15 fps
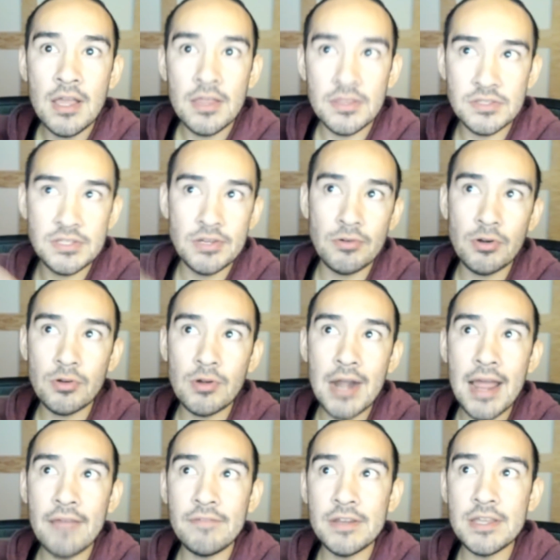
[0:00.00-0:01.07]
the Zero
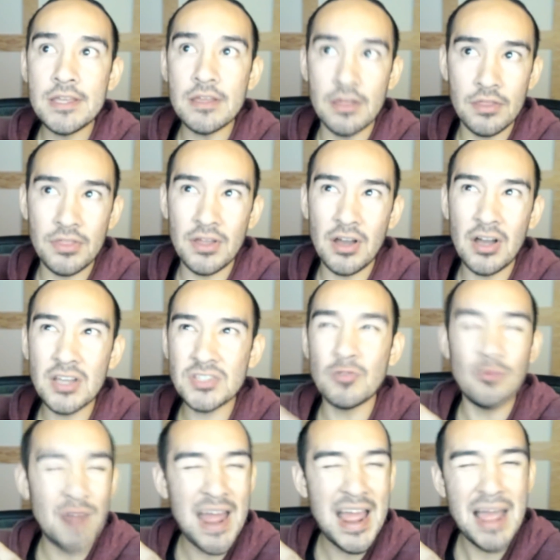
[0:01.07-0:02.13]
Gravity, the
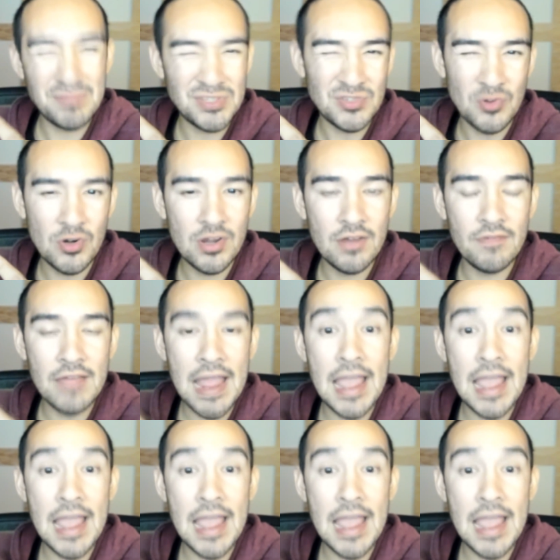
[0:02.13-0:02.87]
Hustle Wrap, sort of,